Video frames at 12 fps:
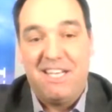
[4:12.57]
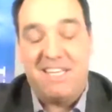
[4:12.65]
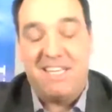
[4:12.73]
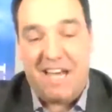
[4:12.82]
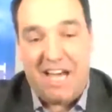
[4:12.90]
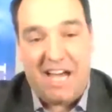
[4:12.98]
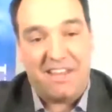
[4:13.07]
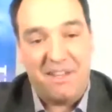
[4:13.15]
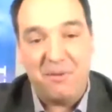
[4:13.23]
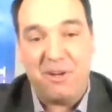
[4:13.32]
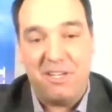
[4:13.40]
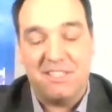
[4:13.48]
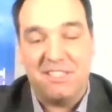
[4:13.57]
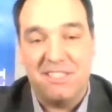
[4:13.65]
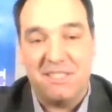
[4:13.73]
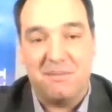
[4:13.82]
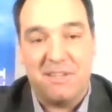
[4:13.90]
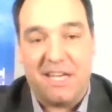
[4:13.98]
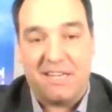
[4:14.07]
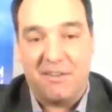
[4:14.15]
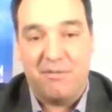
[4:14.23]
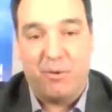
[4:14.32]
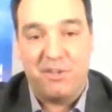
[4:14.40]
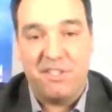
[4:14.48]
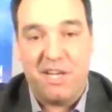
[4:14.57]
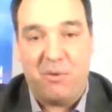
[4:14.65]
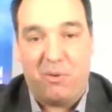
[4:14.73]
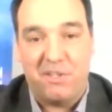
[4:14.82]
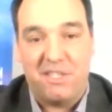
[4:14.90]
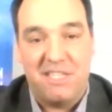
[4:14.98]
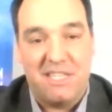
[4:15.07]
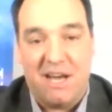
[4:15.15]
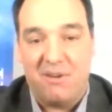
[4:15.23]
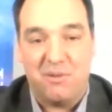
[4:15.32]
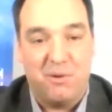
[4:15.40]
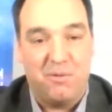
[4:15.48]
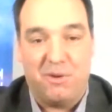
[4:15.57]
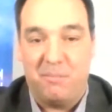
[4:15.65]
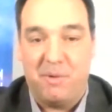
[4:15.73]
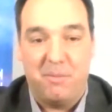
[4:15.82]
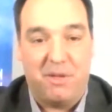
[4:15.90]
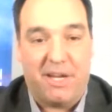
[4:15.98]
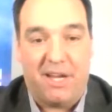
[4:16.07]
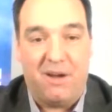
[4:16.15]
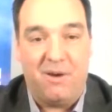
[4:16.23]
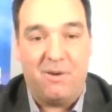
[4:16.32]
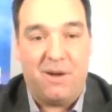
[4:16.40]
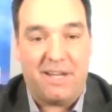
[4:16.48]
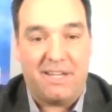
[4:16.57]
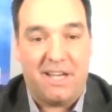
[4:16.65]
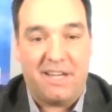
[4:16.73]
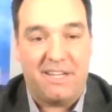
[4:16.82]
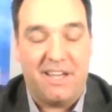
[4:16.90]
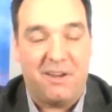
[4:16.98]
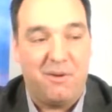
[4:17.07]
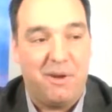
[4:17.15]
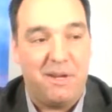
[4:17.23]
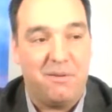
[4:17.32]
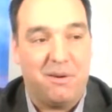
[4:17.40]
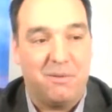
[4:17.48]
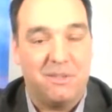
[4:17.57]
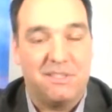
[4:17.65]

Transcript: Yeah, I think we're going to see some of that. The 14-day quarantine now is over, and people are like, oh, I can't go anywhere.